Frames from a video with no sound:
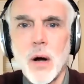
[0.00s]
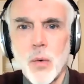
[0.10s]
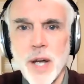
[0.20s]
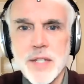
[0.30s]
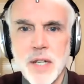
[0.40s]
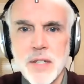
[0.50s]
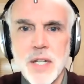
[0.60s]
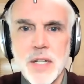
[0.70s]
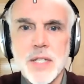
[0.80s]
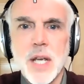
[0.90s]

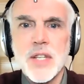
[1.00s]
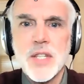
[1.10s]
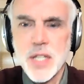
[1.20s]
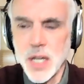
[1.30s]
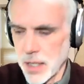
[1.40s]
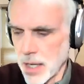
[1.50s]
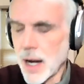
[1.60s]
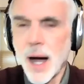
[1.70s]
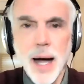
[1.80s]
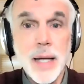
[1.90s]
resonances sit
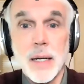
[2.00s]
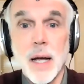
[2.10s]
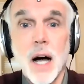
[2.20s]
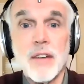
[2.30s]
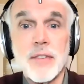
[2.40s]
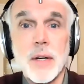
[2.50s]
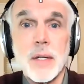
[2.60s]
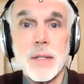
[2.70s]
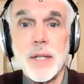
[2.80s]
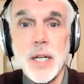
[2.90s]
high enough
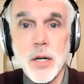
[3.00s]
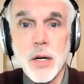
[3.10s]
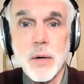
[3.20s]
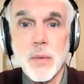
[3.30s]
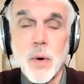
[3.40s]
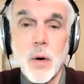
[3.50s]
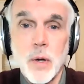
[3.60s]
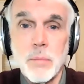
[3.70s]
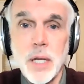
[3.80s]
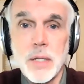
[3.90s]
near what
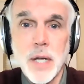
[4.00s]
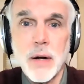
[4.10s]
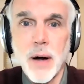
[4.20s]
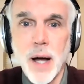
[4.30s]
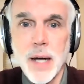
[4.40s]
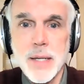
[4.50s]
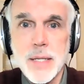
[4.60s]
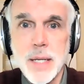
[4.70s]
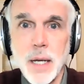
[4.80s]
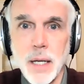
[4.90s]
would be tenor high
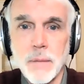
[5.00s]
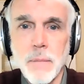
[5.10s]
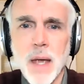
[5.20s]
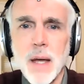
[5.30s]
C